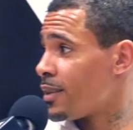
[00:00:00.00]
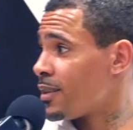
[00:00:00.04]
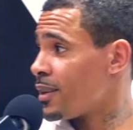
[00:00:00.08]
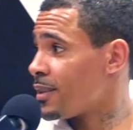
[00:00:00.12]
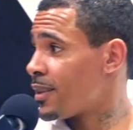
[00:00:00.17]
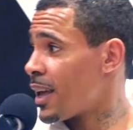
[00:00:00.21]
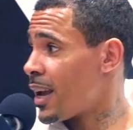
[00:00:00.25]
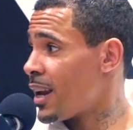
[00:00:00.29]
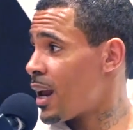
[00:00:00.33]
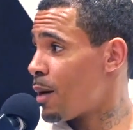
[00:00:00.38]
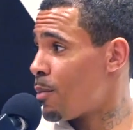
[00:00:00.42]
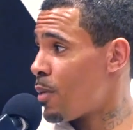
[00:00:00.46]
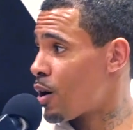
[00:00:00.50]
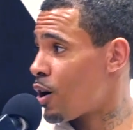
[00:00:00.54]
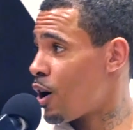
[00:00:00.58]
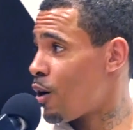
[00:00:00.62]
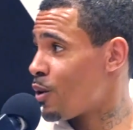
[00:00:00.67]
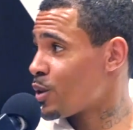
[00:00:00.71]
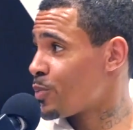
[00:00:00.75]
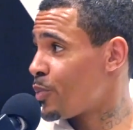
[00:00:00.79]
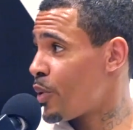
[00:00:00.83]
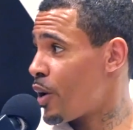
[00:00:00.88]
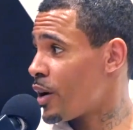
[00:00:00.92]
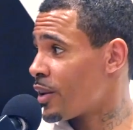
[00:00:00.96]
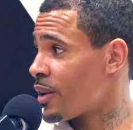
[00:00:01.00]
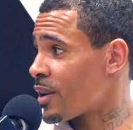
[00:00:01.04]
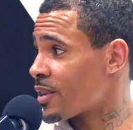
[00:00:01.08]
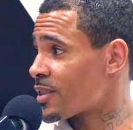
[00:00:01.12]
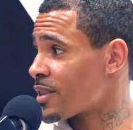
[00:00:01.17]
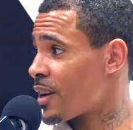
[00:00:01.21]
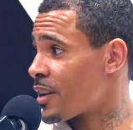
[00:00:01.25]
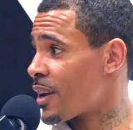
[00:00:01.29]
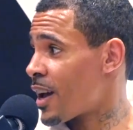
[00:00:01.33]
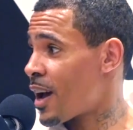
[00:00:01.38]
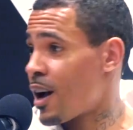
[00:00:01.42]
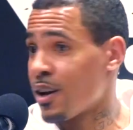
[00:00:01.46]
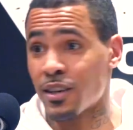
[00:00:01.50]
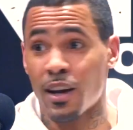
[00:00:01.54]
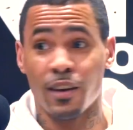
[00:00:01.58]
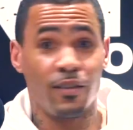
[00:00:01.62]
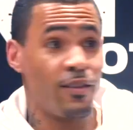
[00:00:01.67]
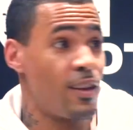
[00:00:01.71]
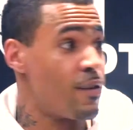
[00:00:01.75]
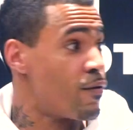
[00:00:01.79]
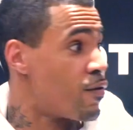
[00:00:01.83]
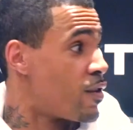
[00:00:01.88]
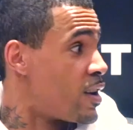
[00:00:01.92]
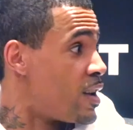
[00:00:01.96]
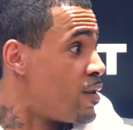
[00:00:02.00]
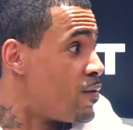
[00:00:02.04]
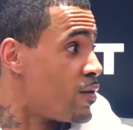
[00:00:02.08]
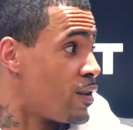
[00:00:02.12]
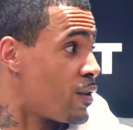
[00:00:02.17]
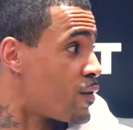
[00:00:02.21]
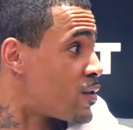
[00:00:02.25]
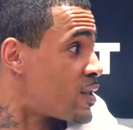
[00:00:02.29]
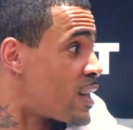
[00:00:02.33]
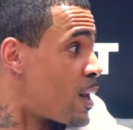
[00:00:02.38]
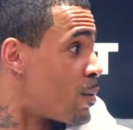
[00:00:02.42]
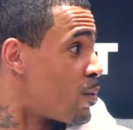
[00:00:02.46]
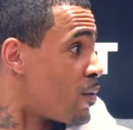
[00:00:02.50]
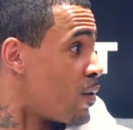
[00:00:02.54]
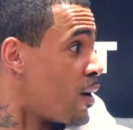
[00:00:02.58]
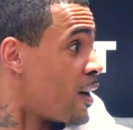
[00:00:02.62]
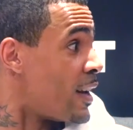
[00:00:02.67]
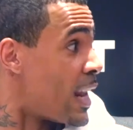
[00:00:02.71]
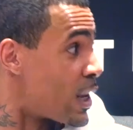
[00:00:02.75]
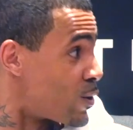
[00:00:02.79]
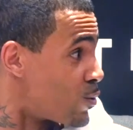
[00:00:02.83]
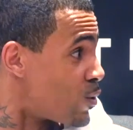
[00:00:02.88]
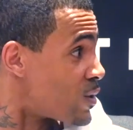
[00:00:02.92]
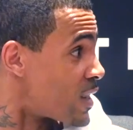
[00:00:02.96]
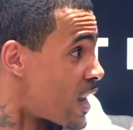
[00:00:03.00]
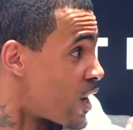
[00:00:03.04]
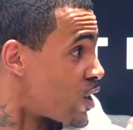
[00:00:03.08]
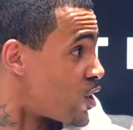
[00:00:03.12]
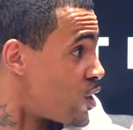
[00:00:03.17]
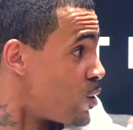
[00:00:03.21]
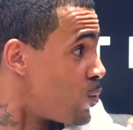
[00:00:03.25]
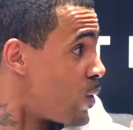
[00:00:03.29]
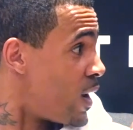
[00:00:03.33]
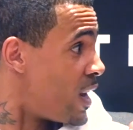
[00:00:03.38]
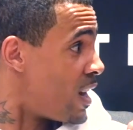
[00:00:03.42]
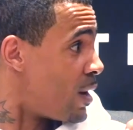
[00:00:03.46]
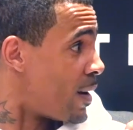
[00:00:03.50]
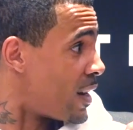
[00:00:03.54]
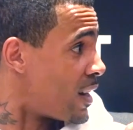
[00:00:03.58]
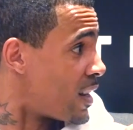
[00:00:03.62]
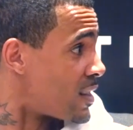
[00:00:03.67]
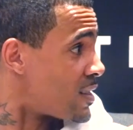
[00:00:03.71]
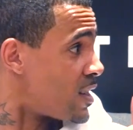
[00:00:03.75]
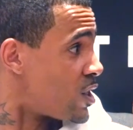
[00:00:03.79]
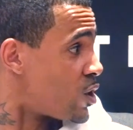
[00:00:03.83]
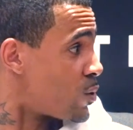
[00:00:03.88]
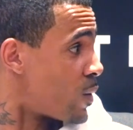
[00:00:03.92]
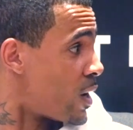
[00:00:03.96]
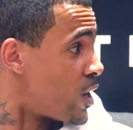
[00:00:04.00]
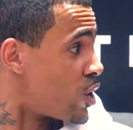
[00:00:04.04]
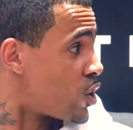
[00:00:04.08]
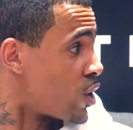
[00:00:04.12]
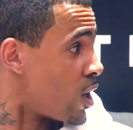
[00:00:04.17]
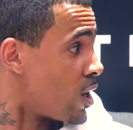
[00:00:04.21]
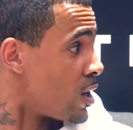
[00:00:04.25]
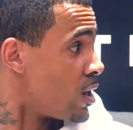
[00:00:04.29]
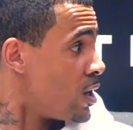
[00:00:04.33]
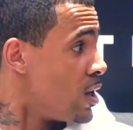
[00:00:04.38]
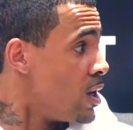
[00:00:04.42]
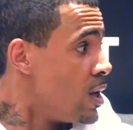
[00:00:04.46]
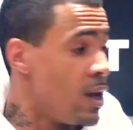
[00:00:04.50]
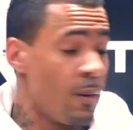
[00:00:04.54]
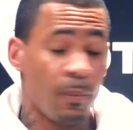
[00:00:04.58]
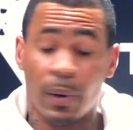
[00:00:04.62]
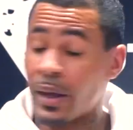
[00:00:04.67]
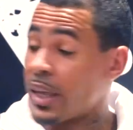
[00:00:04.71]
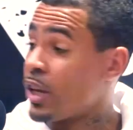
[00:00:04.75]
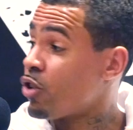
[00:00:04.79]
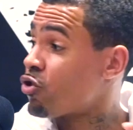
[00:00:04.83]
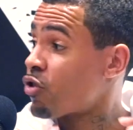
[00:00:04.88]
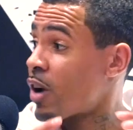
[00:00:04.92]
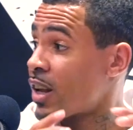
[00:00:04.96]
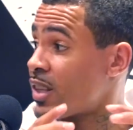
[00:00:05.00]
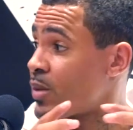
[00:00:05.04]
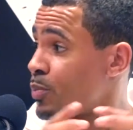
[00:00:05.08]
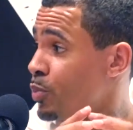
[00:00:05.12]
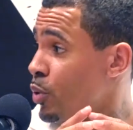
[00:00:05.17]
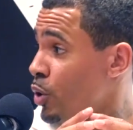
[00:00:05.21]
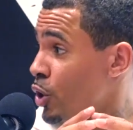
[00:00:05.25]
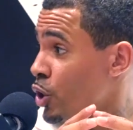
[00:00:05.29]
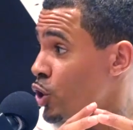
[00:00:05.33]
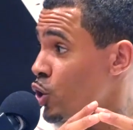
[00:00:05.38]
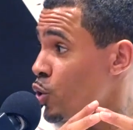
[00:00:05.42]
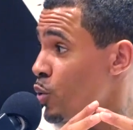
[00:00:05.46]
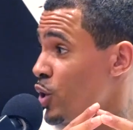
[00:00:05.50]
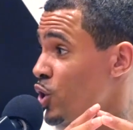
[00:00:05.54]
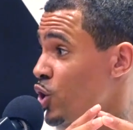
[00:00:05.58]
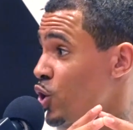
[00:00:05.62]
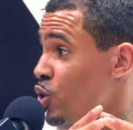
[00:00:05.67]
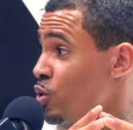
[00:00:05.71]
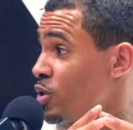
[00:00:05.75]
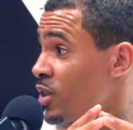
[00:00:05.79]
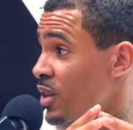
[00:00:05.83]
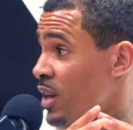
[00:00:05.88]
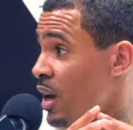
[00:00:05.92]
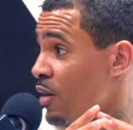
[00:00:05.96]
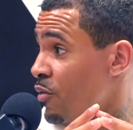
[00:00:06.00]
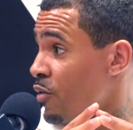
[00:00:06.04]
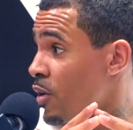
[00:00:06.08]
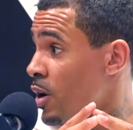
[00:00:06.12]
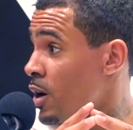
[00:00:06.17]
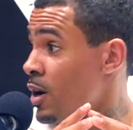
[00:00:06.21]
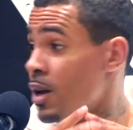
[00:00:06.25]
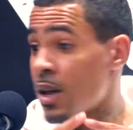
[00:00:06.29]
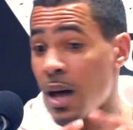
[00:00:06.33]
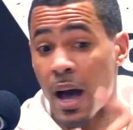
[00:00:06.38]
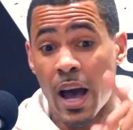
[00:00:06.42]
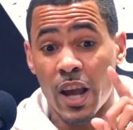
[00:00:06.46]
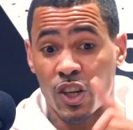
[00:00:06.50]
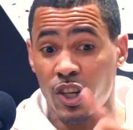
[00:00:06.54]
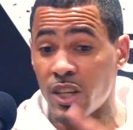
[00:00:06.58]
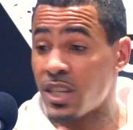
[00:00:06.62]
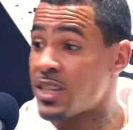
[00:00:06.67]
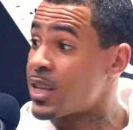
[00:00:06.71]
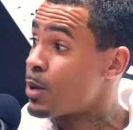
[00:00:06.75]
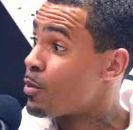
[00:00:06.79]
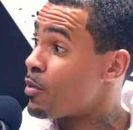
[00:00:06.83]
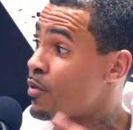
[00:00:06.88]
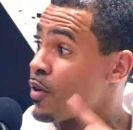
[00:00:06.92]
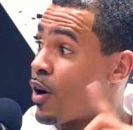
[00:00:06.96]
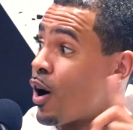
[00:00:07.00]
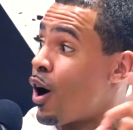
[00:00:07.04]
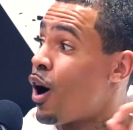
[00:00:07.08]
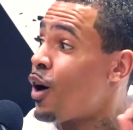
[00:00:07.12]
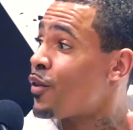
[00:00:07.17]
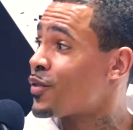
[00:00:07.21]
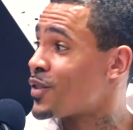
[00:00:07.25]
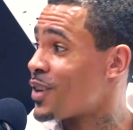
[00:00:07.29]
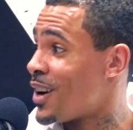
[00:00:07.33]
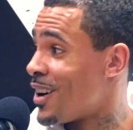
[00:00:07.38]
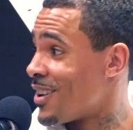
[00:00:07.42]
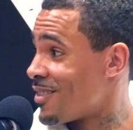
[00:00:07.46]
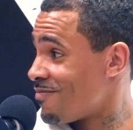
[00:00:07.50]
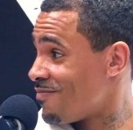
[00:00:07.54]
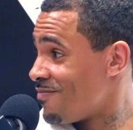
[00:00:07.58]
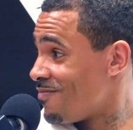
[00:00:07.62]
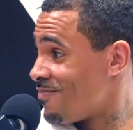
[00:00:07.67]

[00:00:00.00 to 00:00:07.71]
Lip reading: The day that my car was parked outside the house, I'd never even have slept with her. That's what's actually weird about that situation. But he tried to put the 2 and 2 together. I actually slept with her after.